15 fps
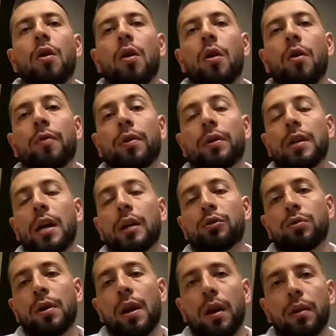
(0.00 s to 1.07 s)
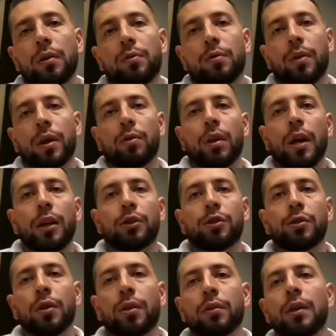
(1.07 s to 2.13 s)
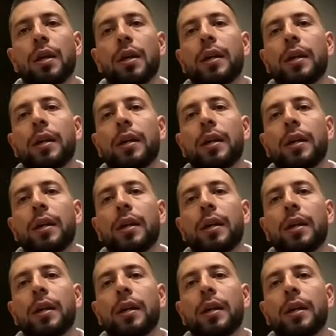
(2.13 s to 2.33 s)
of a natural regulation,